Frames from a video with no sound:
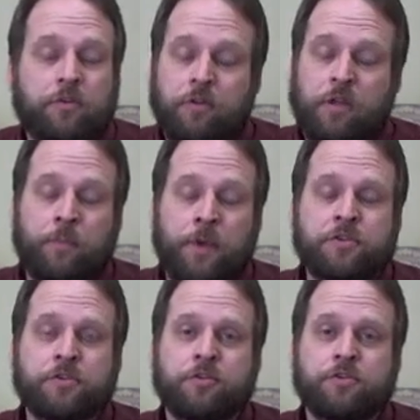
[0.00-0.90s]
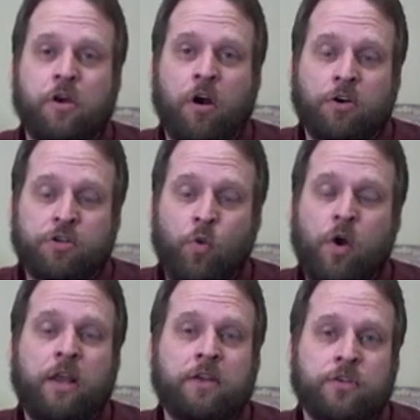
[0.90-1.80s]
The epistles are
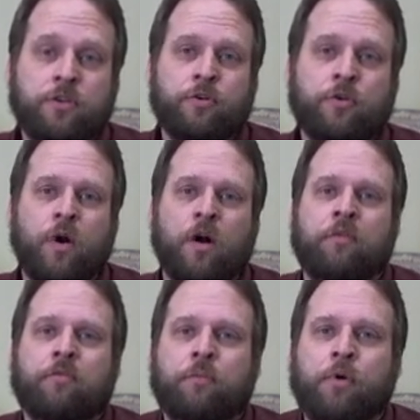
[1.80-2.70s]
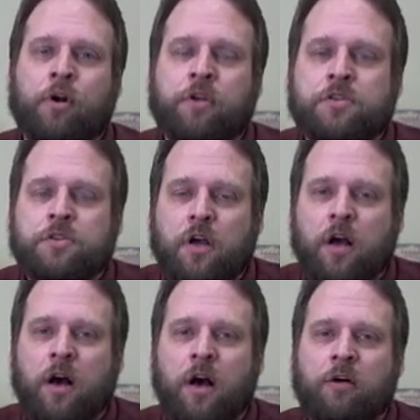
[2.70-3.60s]
22 of the books
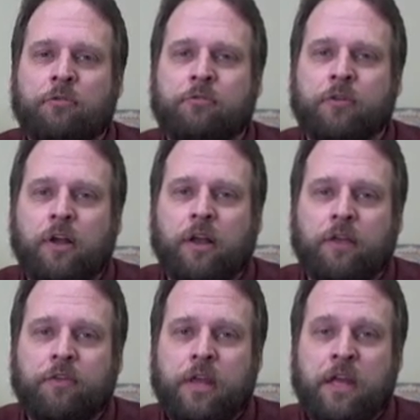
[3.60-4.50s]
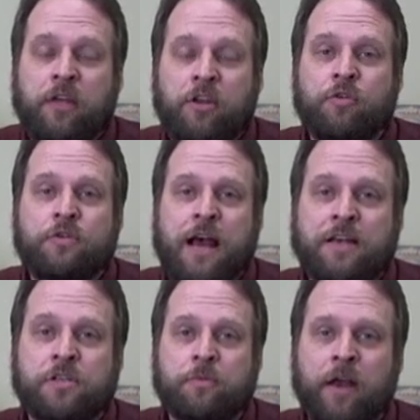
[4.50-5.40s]
of the New
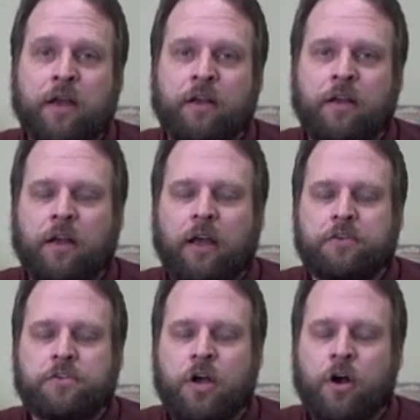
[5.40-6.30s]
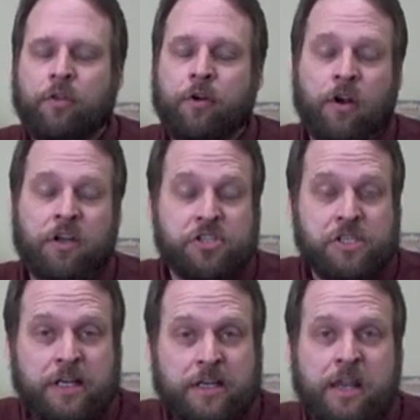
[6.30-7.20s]
Testament, so they're a
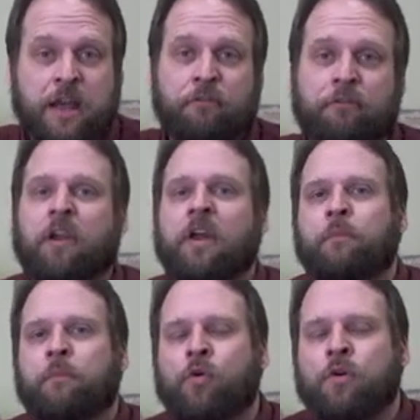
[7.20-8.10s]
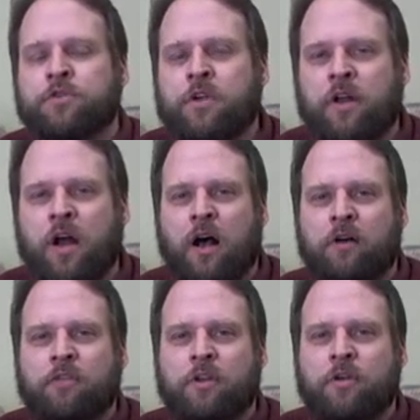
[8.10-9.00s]
significant portion
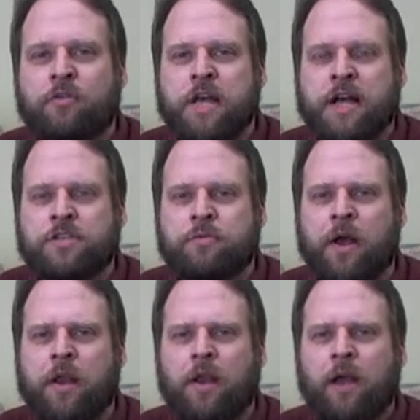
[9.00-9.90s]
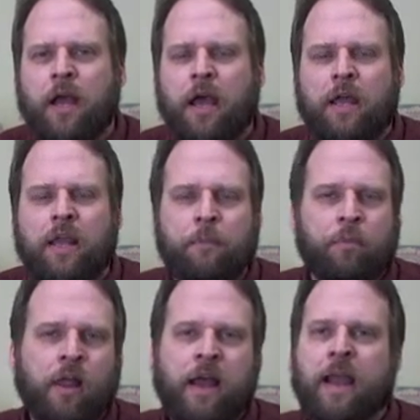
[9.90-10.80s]
of the New Testament, and they
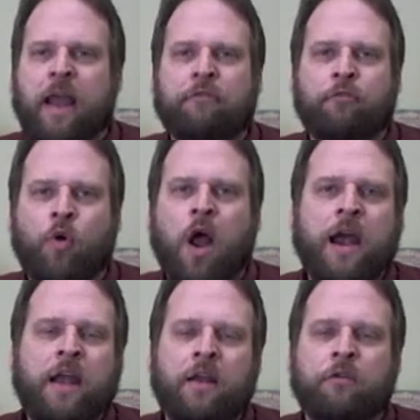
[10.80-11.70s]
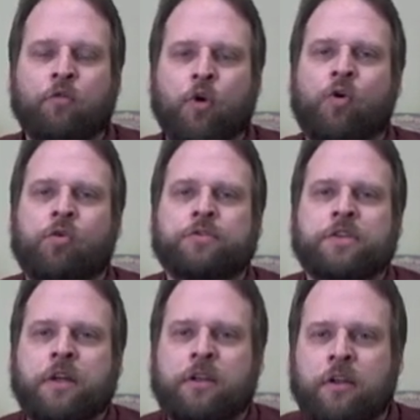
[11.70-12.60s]
play a variety of roles
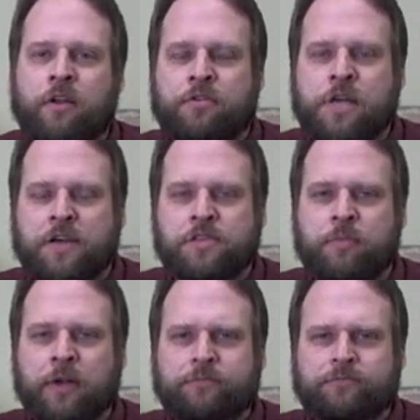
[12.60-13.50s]
in the New Testament.